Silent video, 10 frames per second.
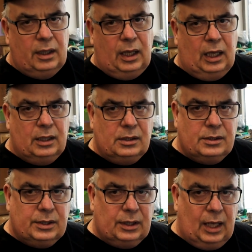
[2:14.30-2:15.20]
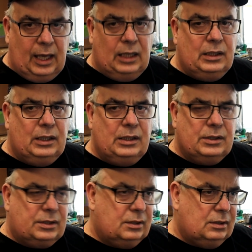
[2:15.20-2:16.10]
and to
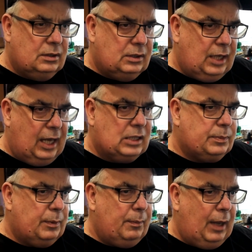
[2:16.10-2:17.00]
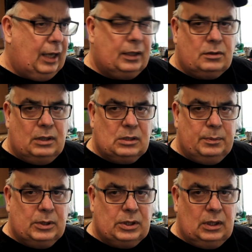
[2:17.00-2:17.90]
Andy's Caspermatic
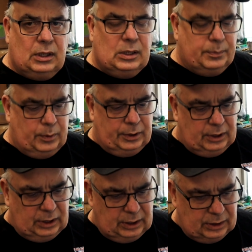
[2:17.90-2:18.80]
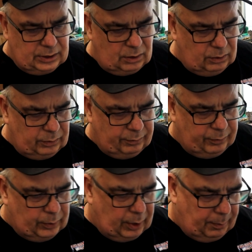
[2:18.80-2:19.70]
transmission he's putting in his old
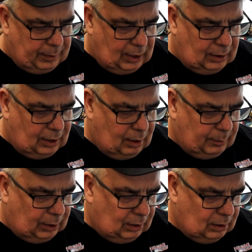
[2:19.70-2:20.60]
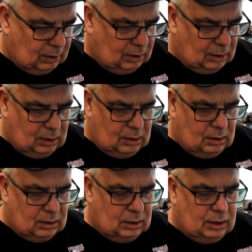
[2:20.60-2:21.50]
Ford behind the Hemi.
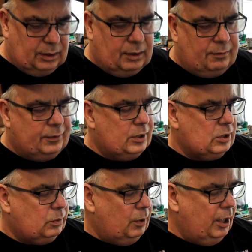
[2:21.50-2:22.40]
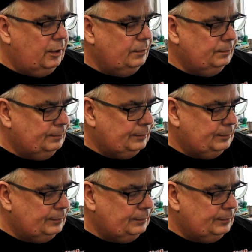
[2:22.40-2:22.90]
The first one,